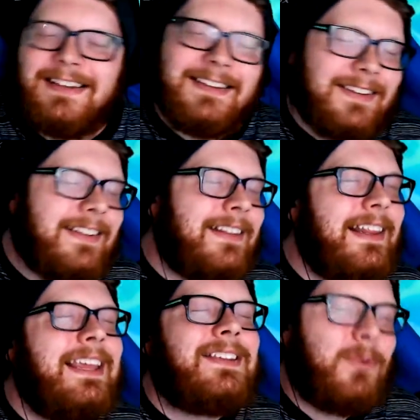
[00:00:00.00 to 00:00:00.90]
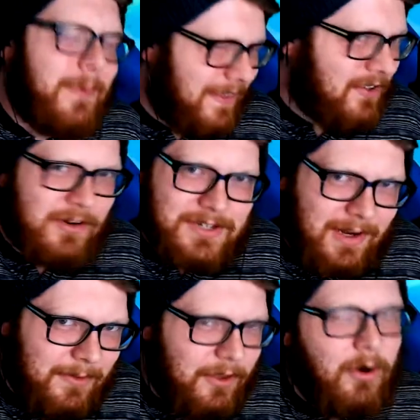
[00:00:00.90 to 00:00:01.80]
The links will be in the description
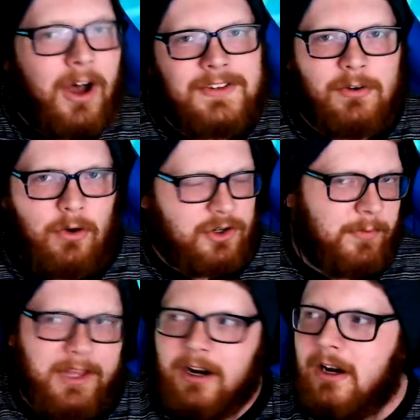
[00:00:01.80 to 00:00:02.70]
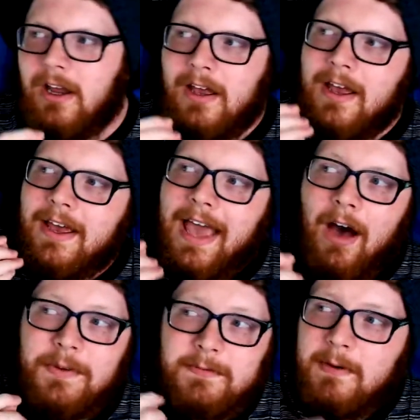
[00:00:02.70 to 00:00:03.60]
down below. Also, Ultra Player
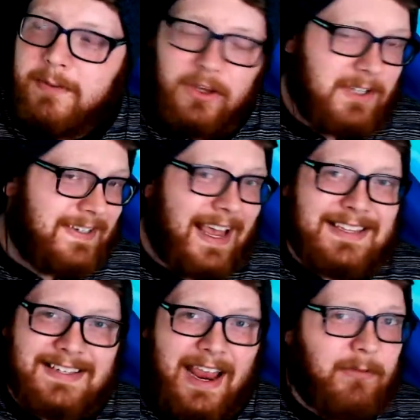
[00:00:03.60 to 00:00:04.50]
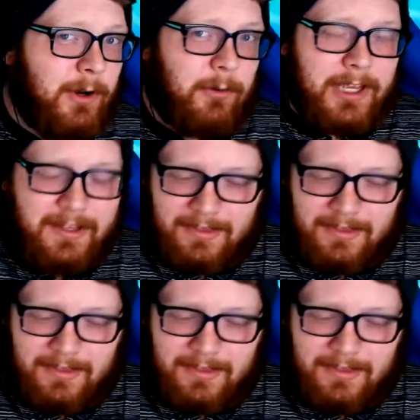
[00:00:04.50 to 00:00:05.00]
helps me build sets every week.